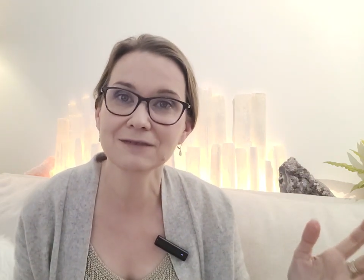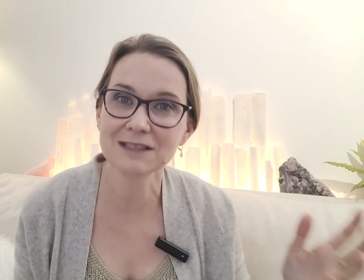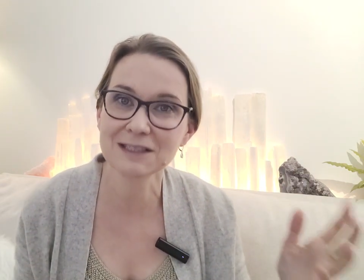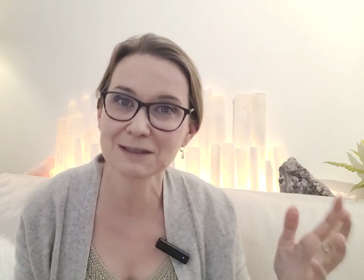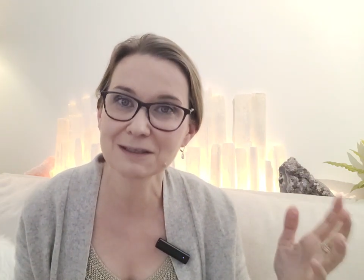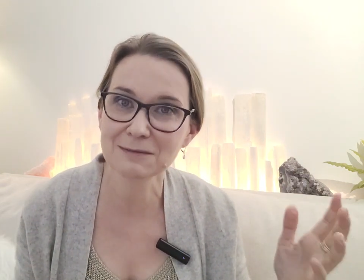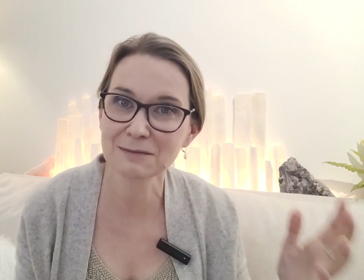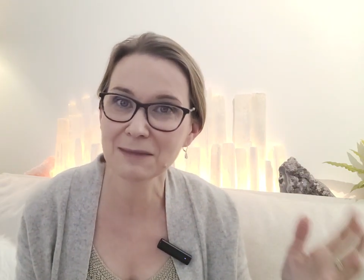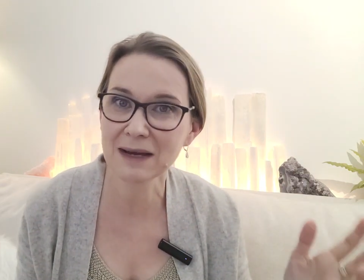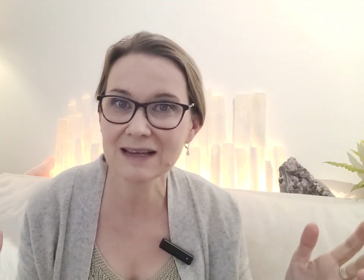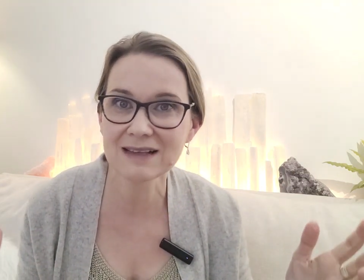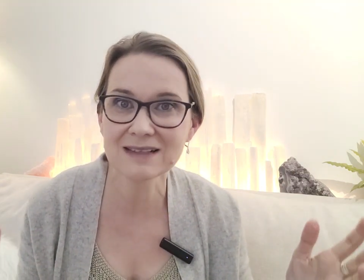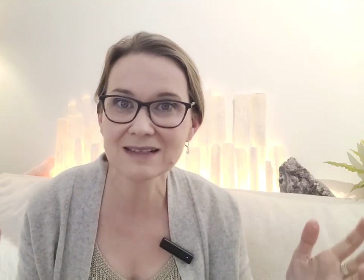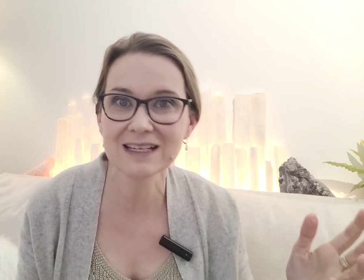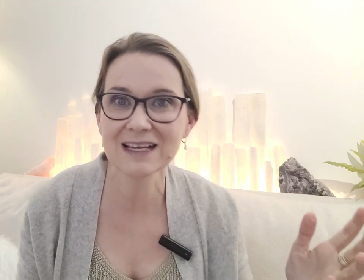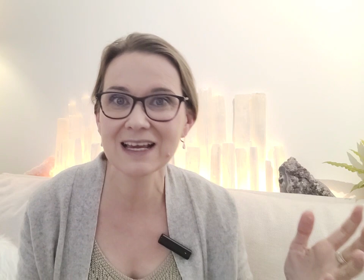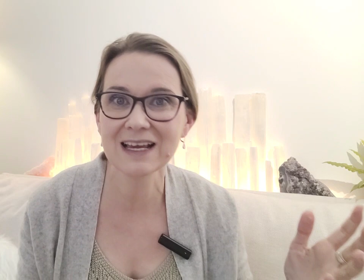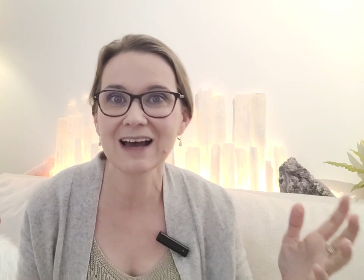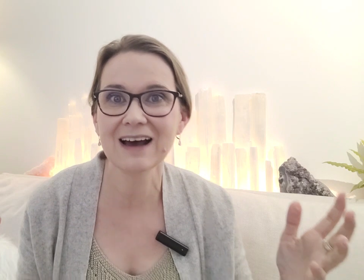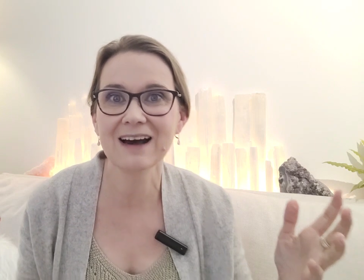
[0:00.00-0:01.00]
it's
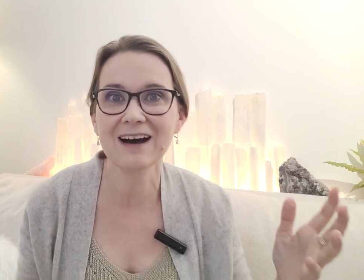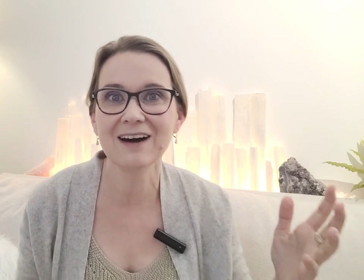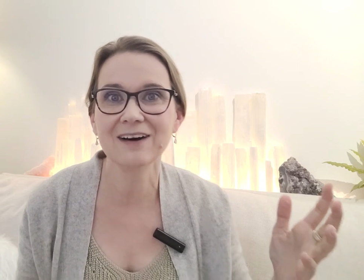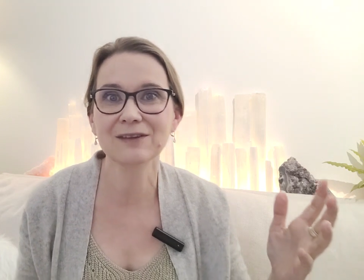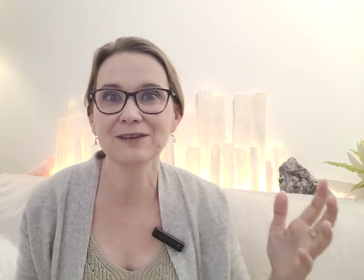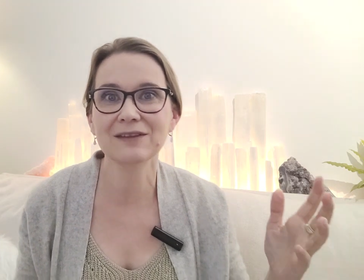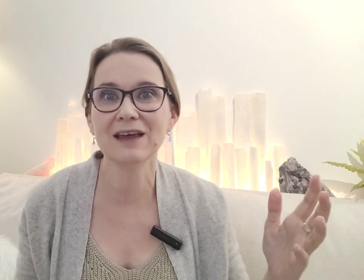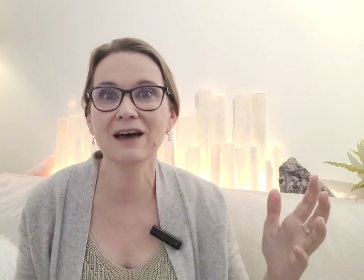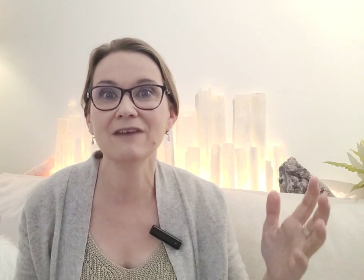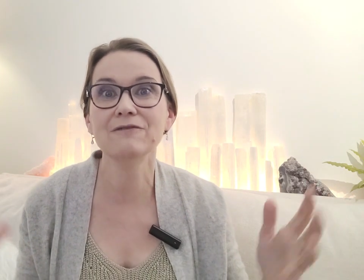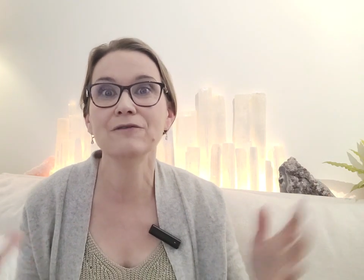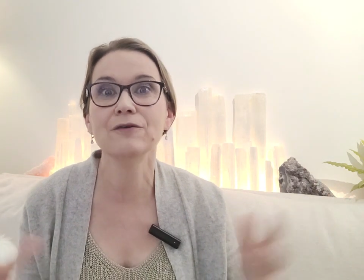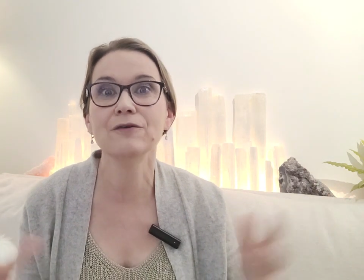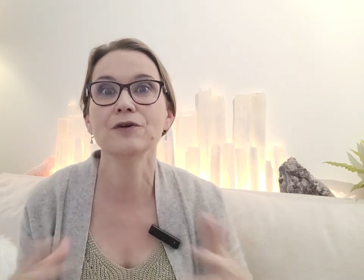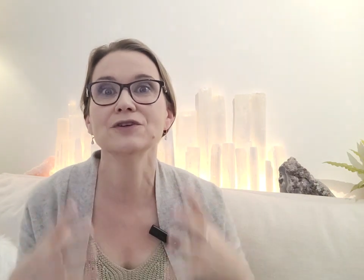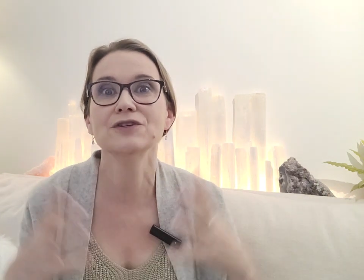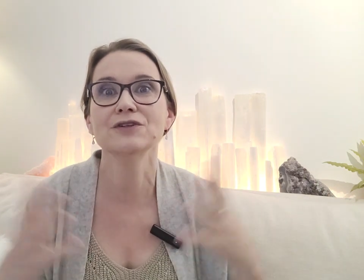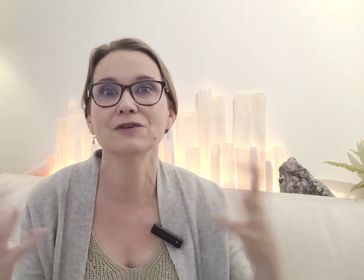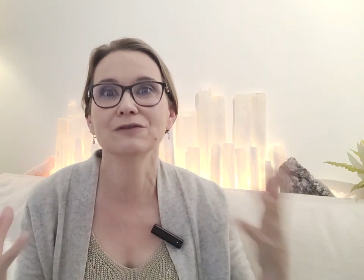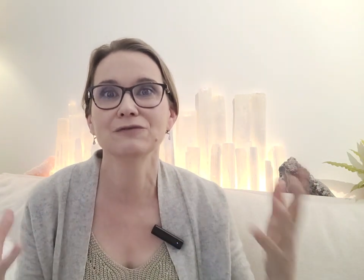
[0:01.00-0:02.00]
amazing how that
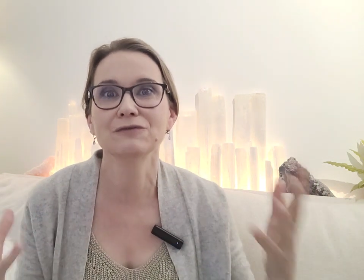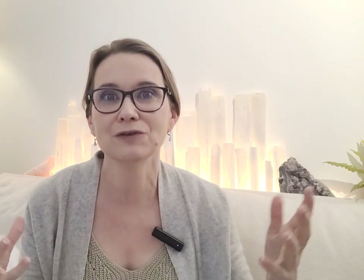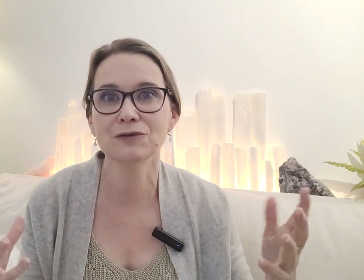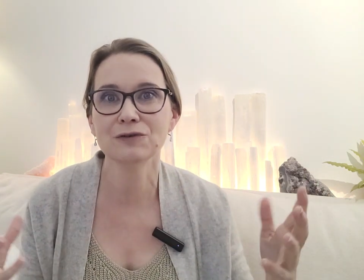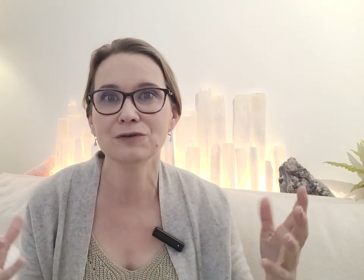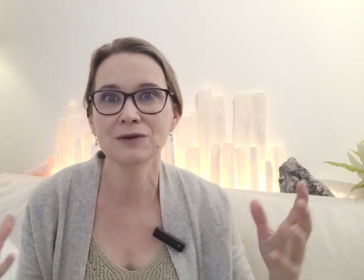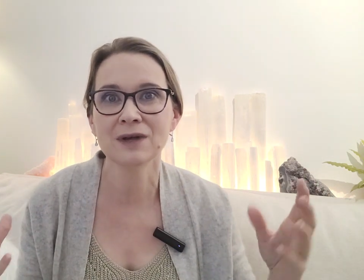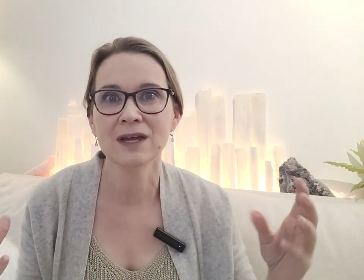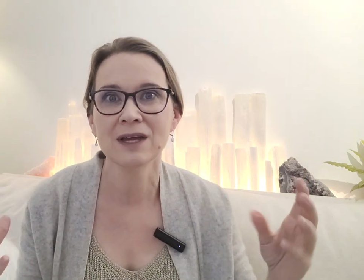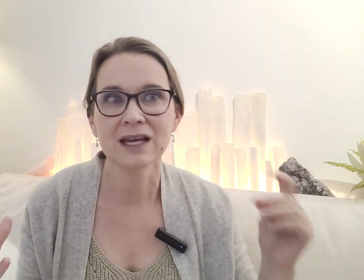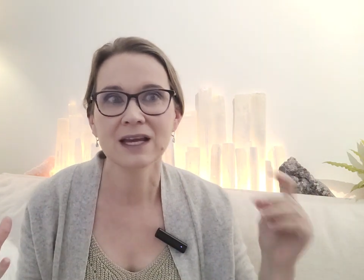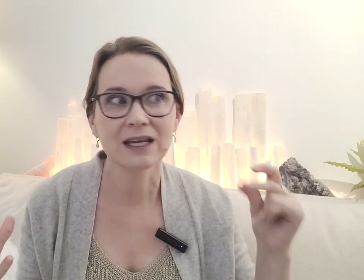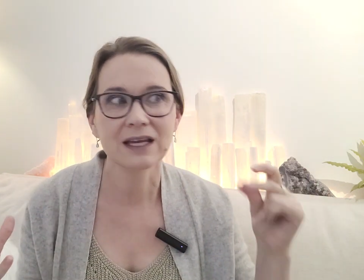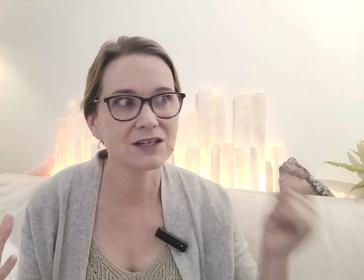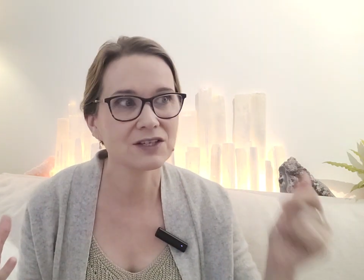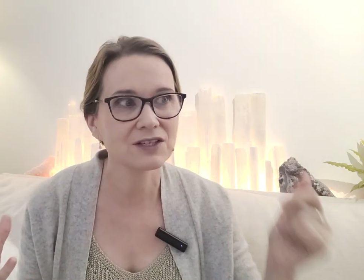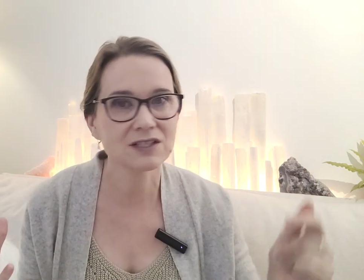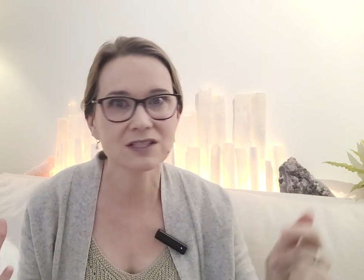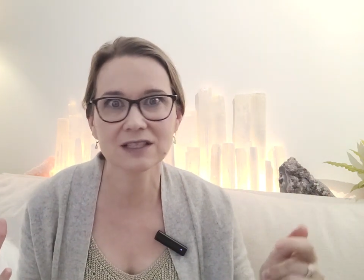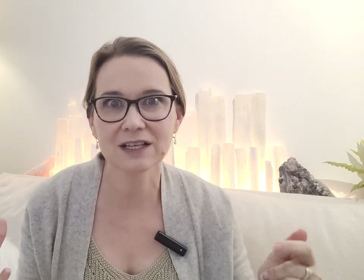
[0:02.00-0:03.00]
version of you can
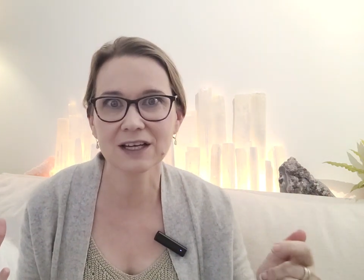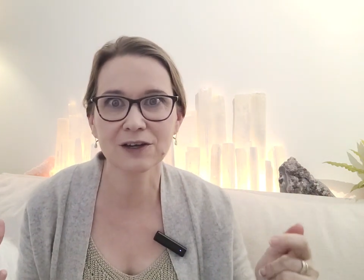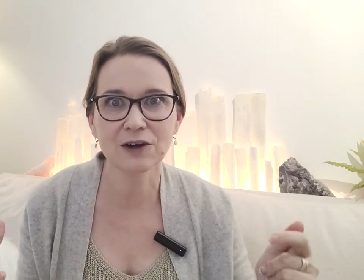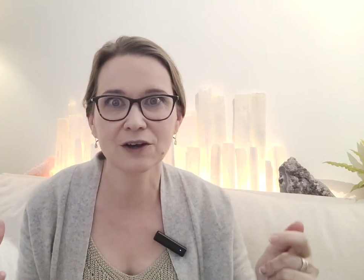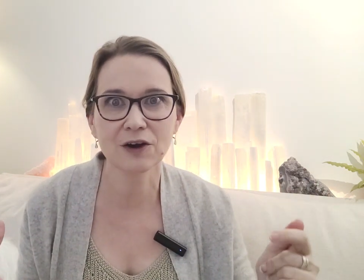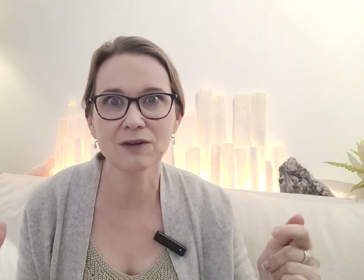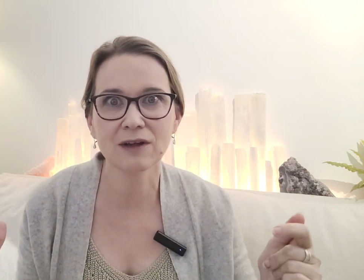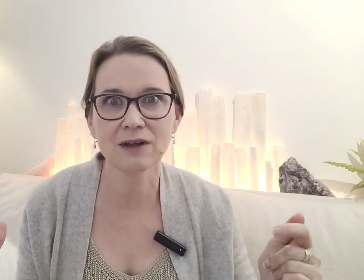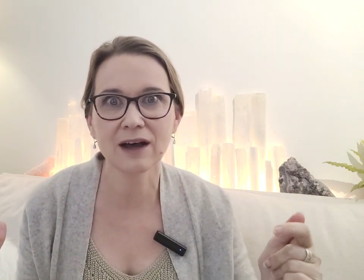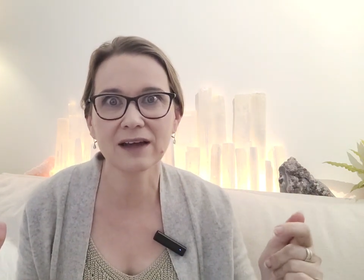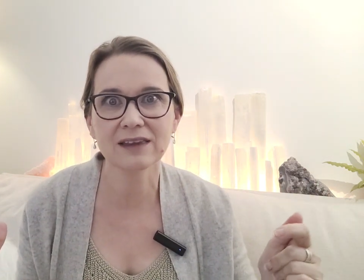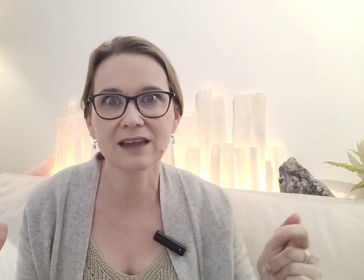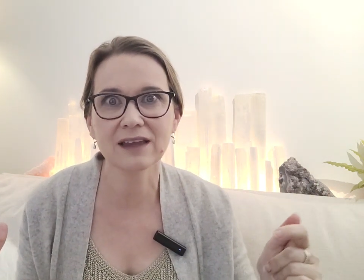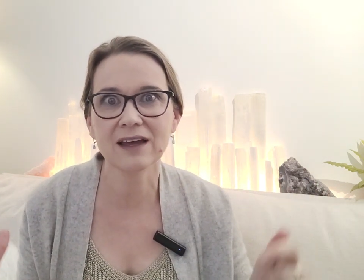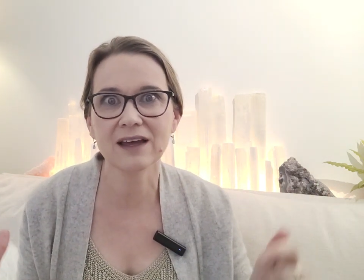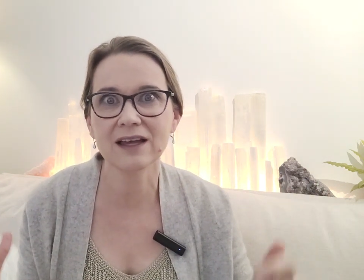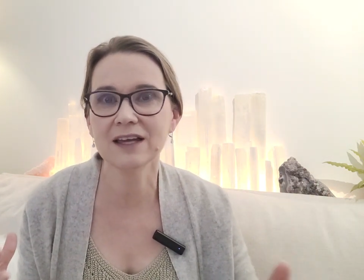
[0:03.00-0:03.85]
just let go like that.